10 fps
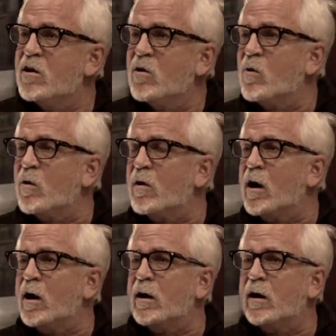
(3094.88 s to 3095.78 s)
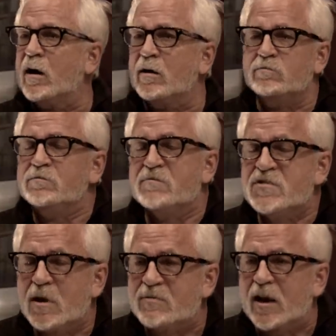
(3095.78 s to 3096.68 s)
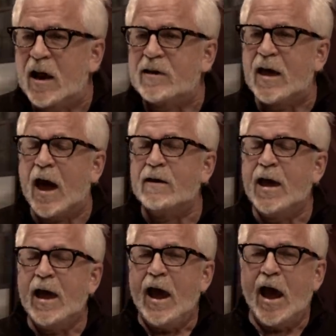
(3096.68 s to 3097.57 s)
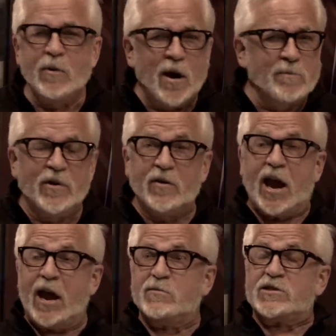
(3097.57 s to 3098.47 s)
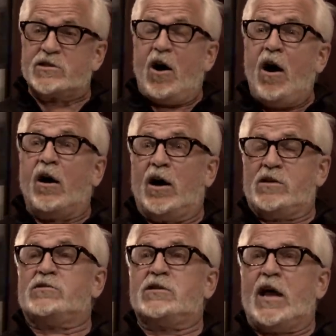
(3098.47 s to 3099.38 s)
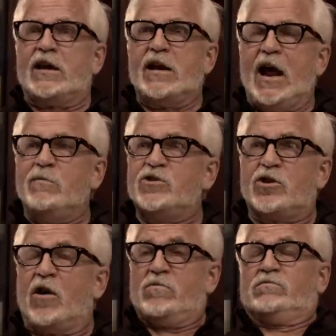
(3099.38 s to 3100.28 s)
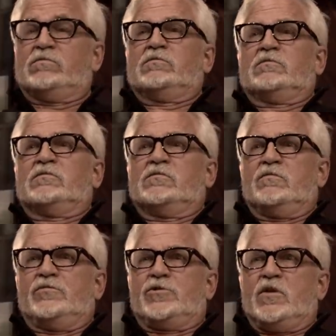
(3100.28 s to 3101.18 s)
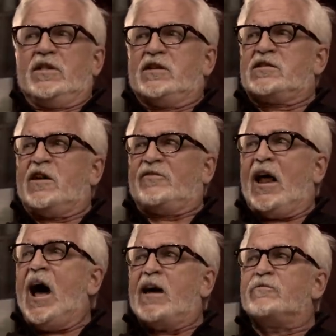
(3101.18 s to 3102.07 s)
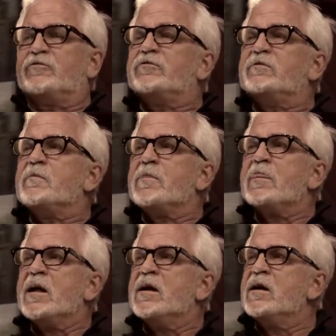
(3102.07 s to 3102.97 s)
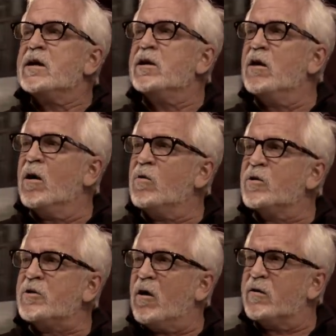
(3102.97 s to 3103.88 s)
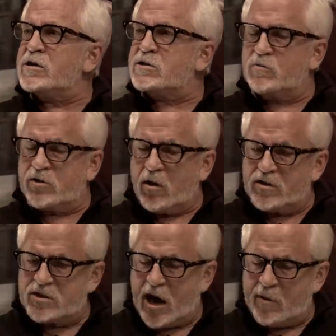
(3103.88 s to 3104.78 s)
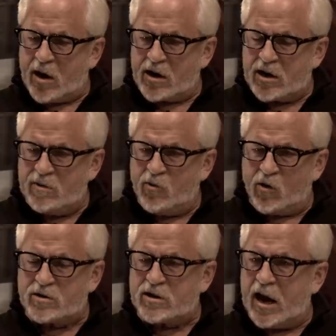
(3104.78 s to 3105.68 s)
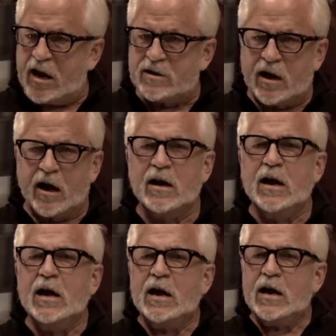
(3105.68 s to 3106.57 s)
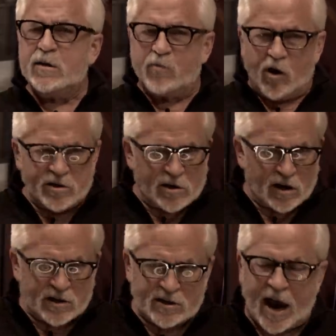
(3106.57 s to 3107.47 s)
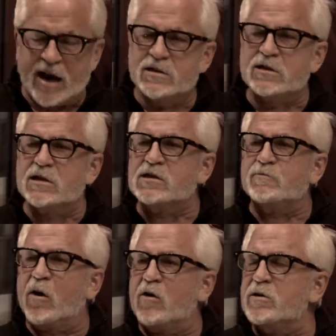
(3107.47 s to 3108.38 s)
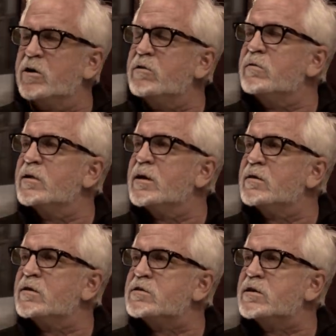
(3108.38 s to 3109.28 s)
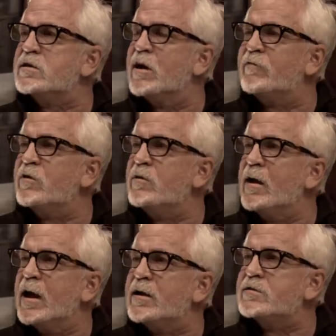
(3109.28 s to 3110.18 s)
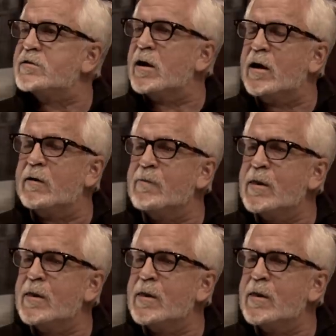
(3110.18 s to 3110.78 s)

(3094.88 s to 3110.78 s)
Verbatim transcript: or uh, uh, something like that. Anyway, Bill came and saw us at an AM show doing this stuff live you know, with all these with all these Yamaha keyboards. And uh, he brought Doug Sax, his partner in this endeavor, and uh,